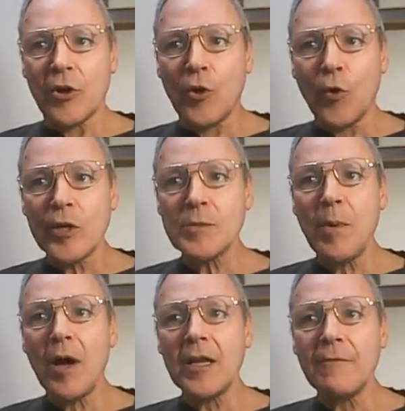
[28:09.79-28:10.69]
The
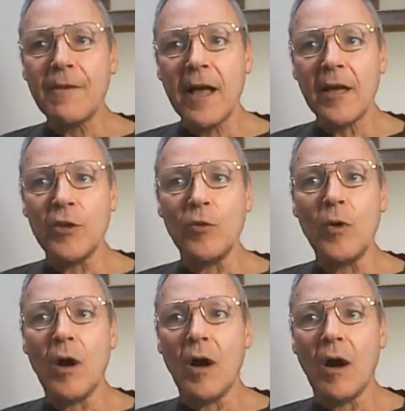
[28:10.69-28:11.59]
corresponding
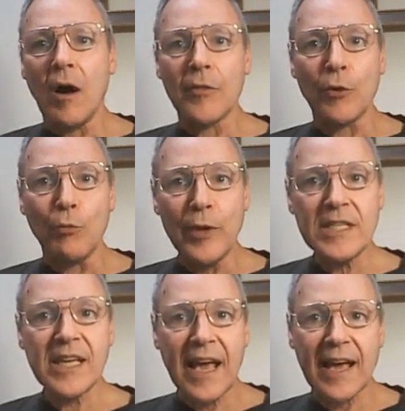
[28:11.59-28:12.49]
value on the
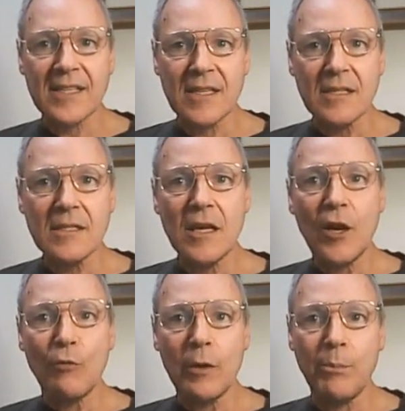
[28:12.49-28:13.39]
risk axis